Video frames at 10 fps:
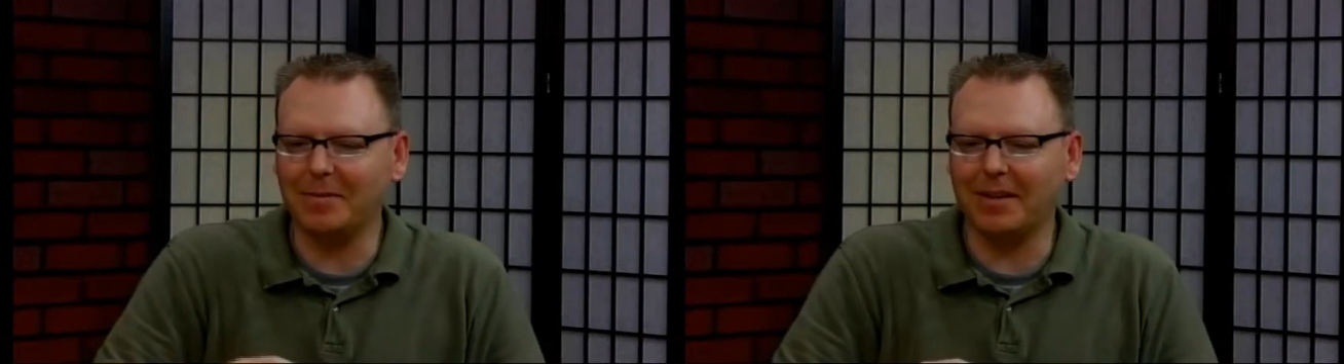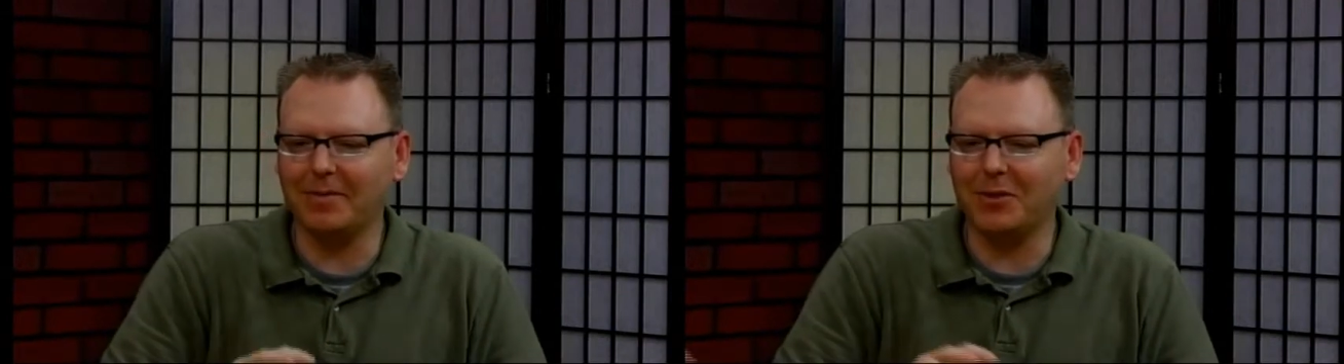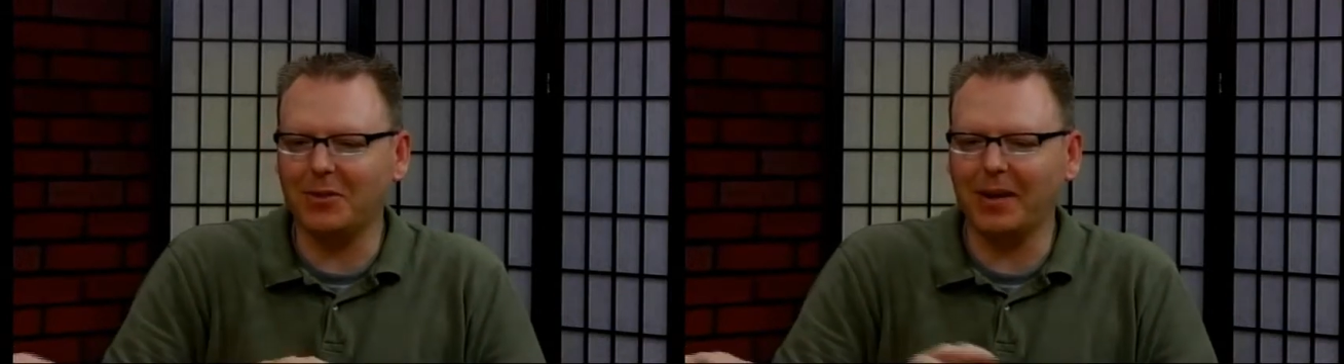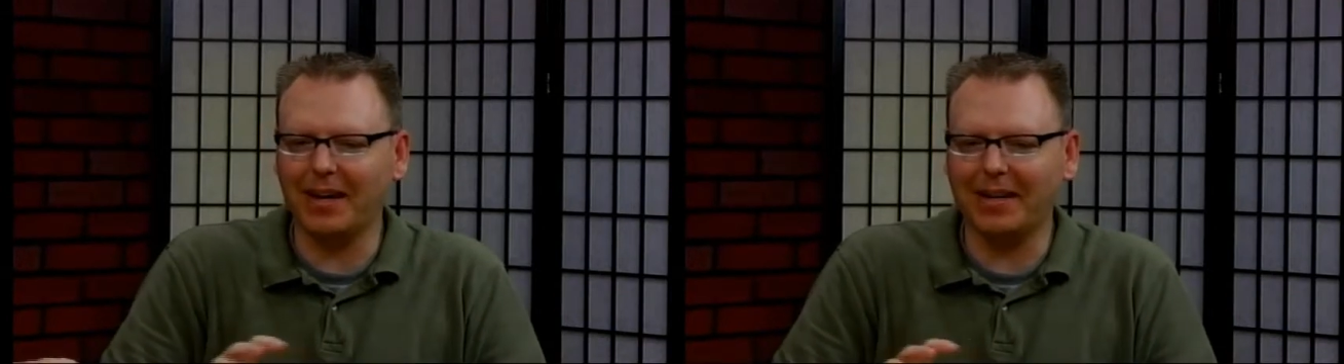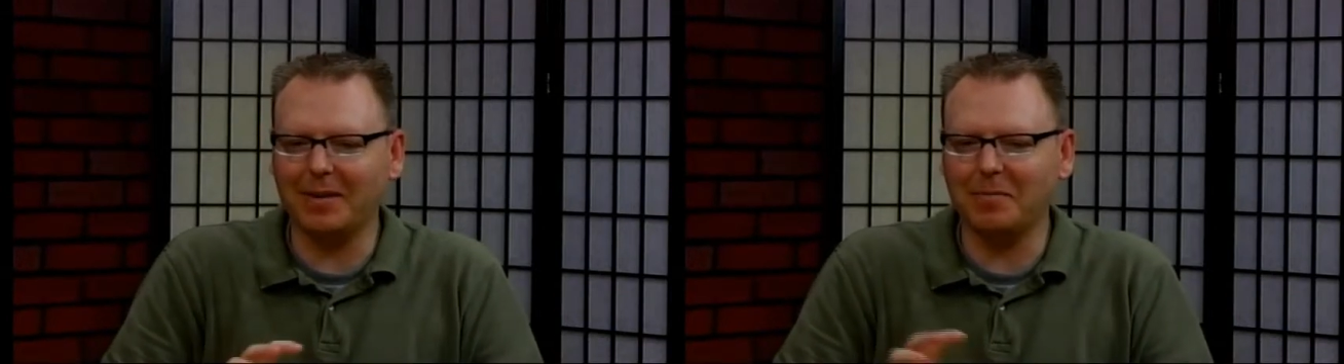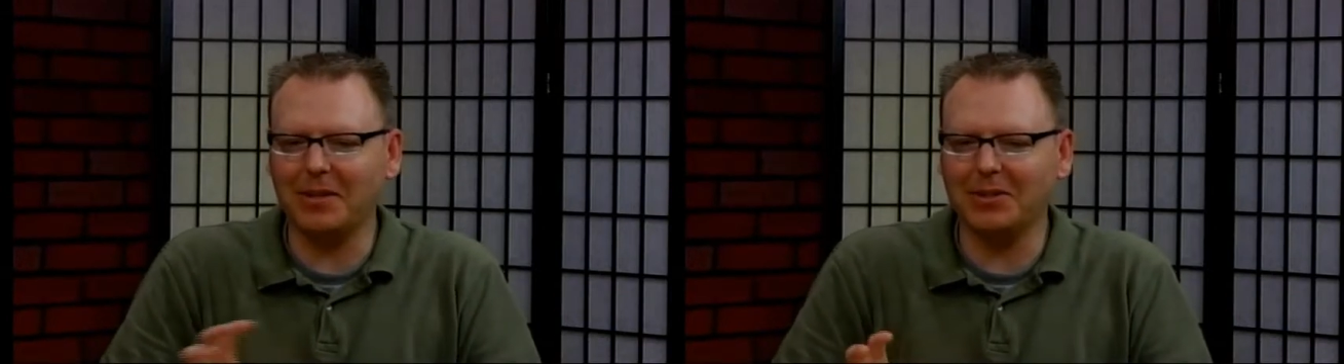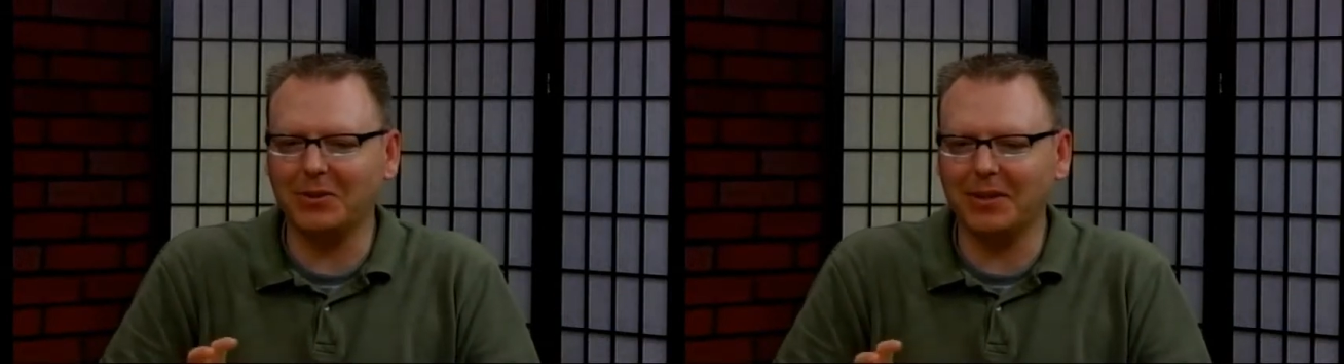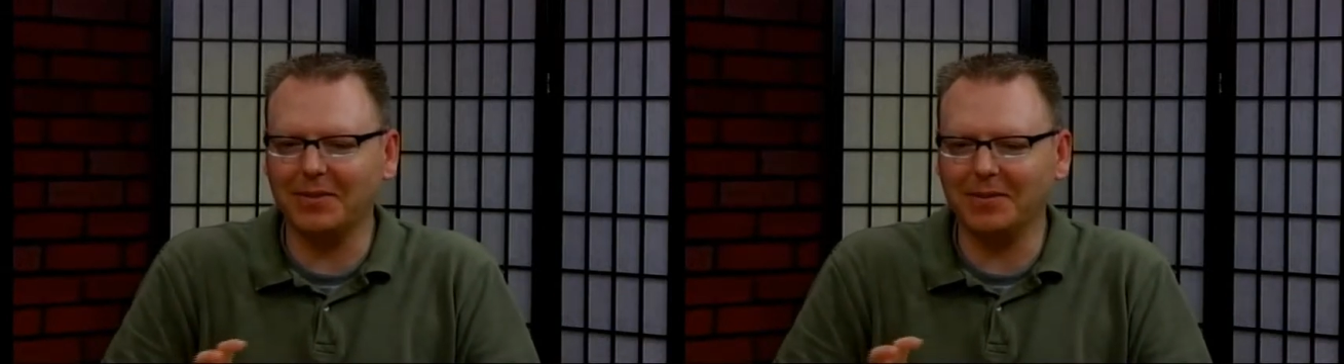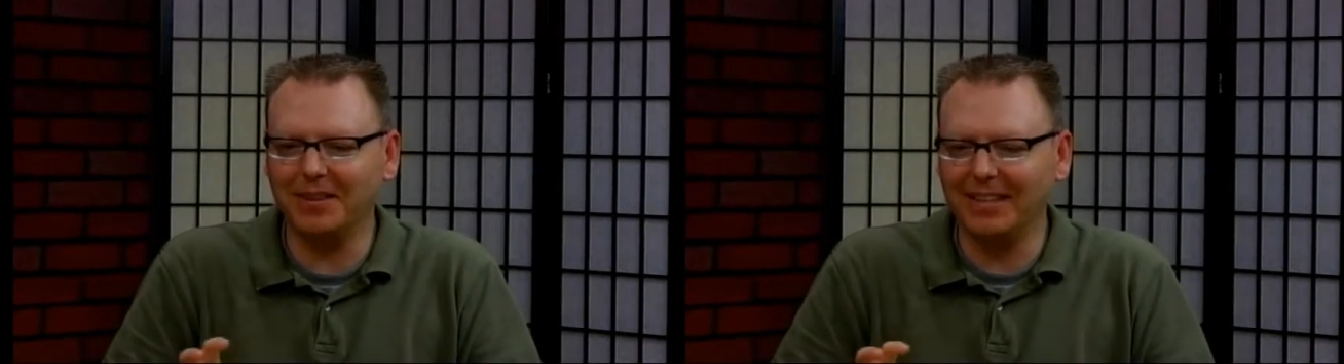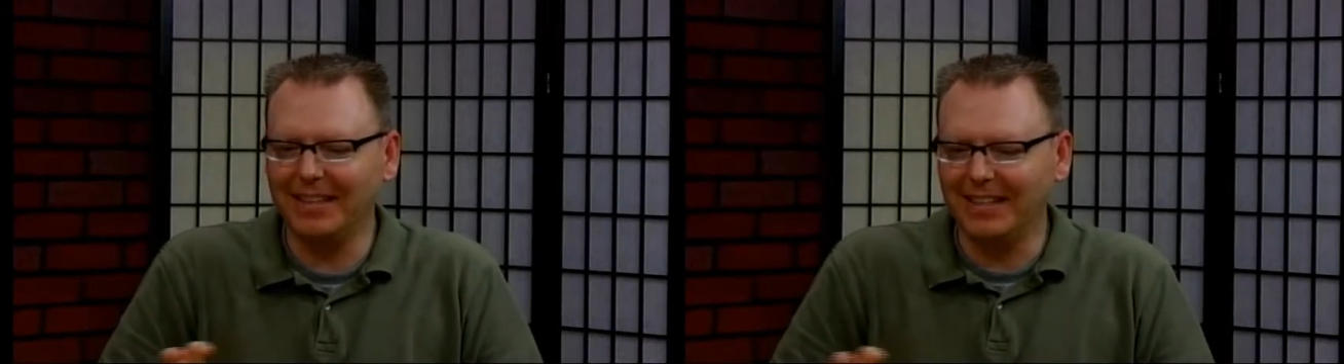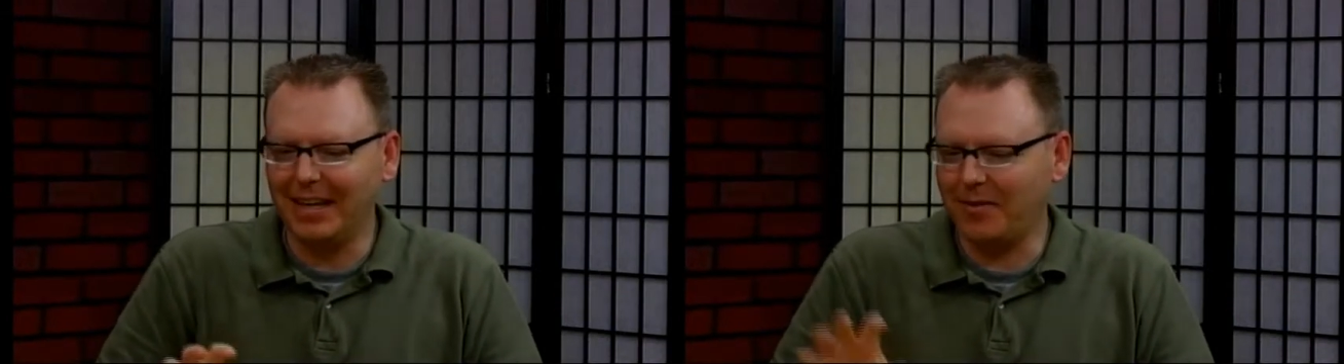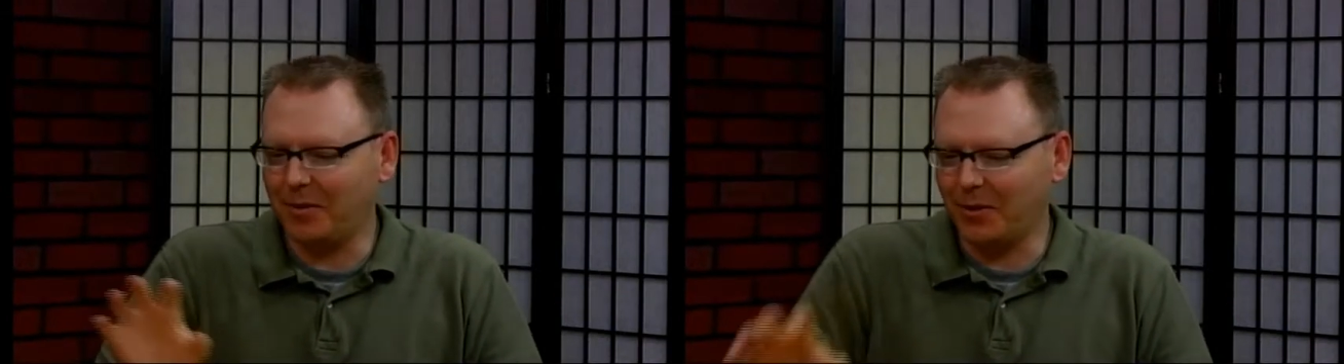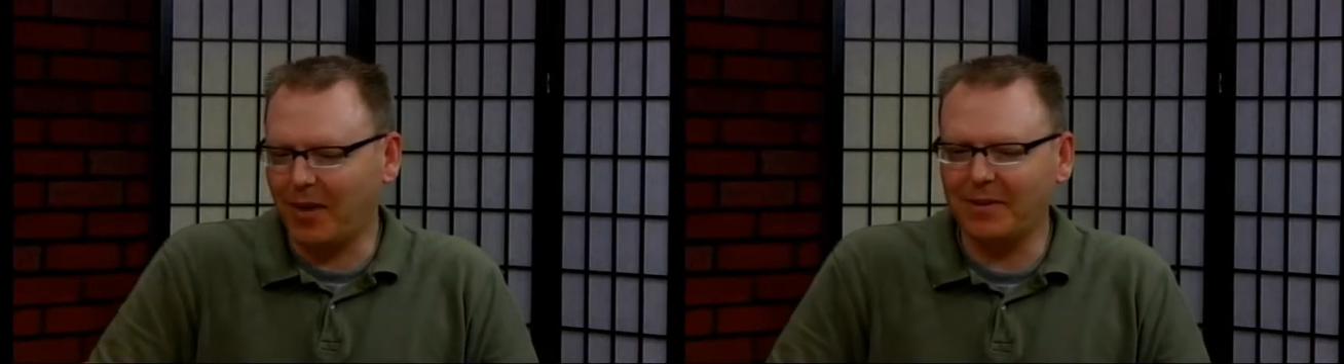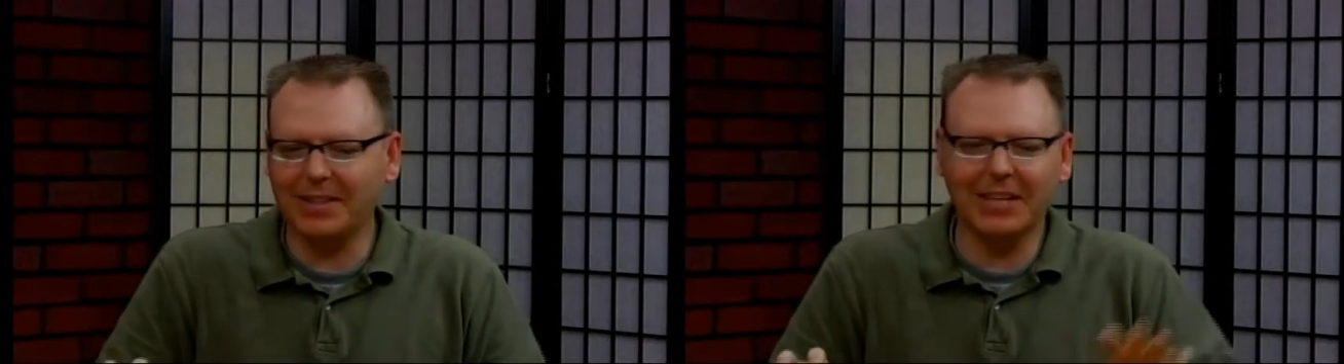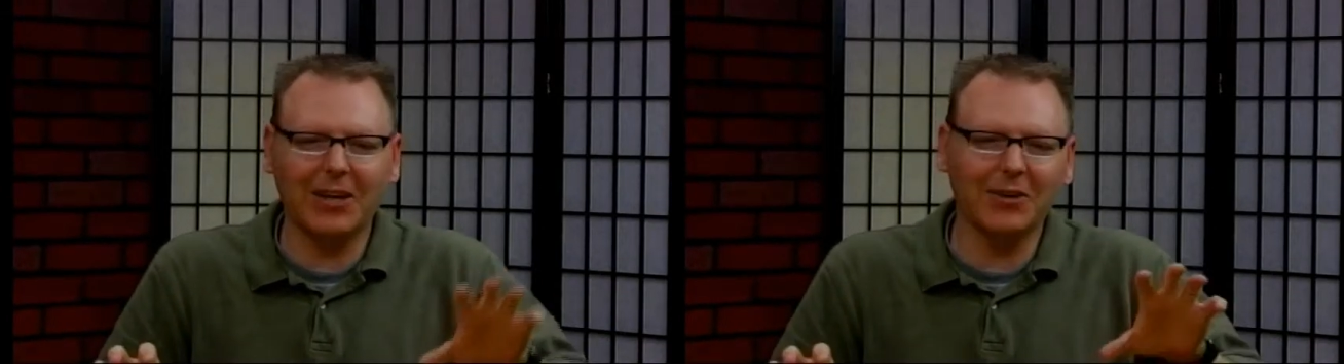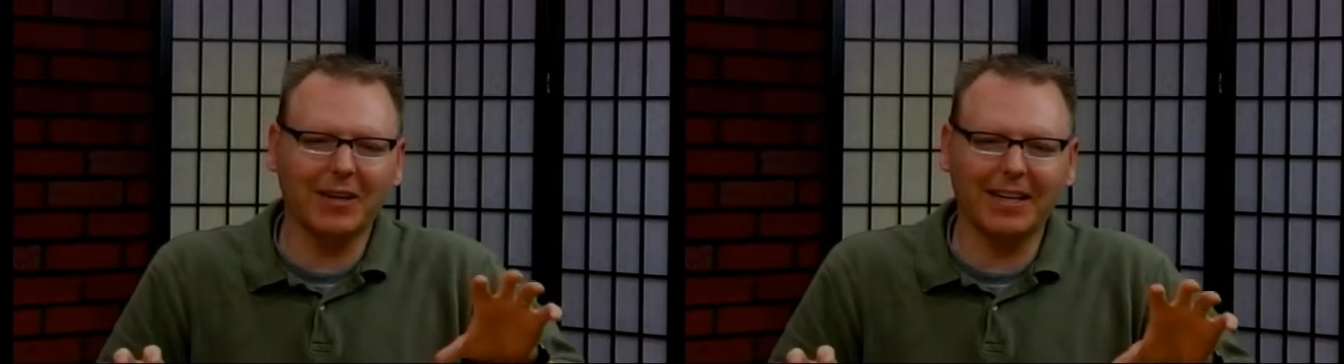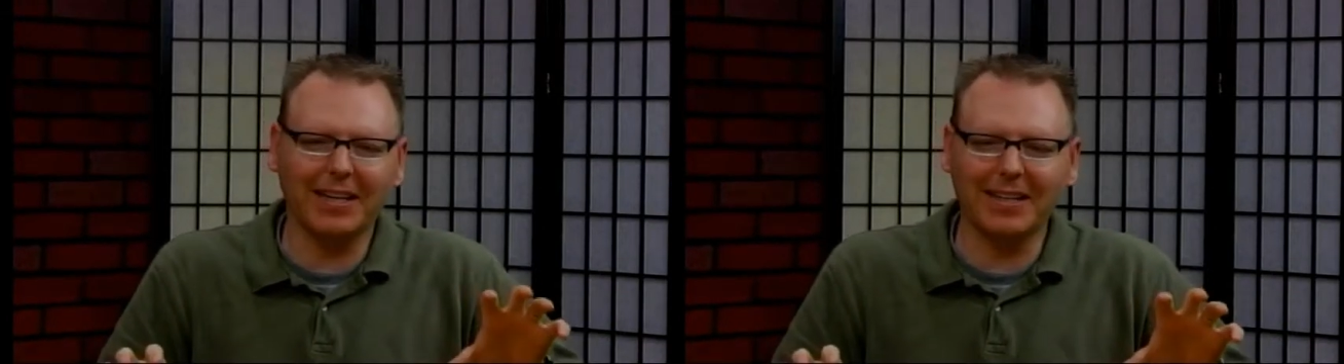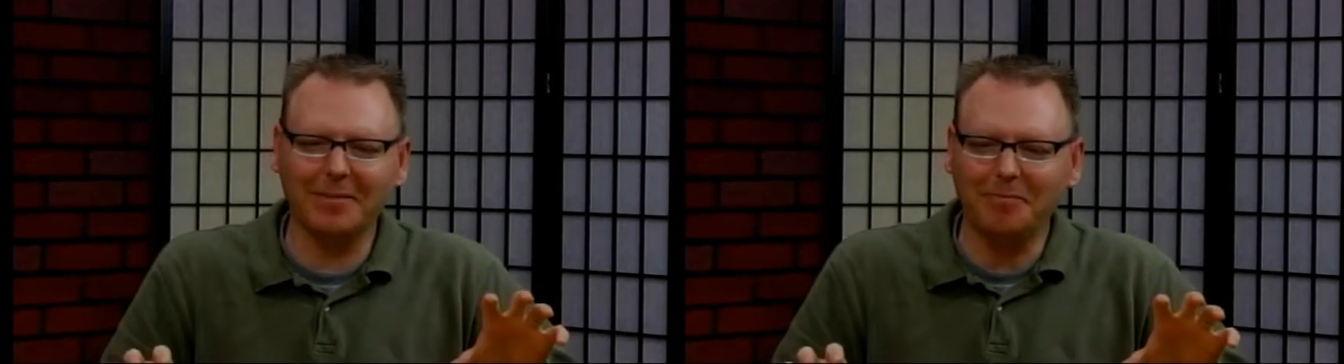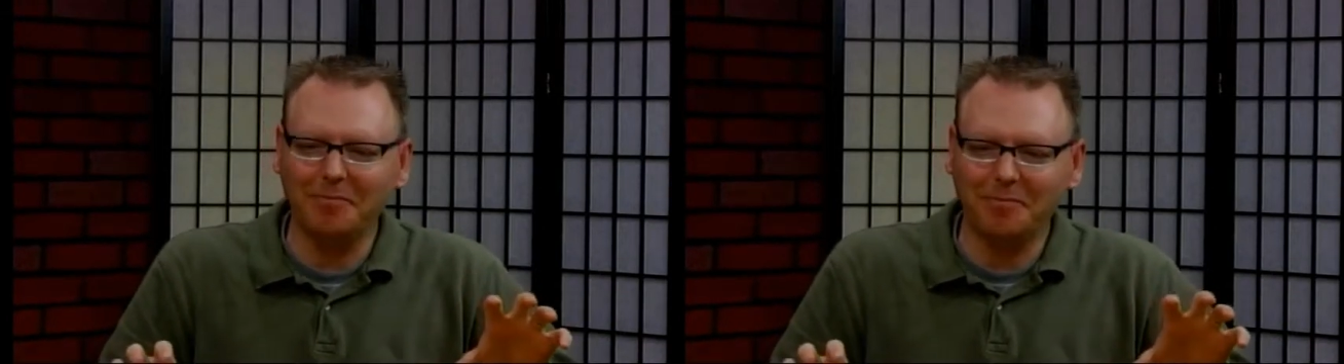have two administrative. I have a graphic designer and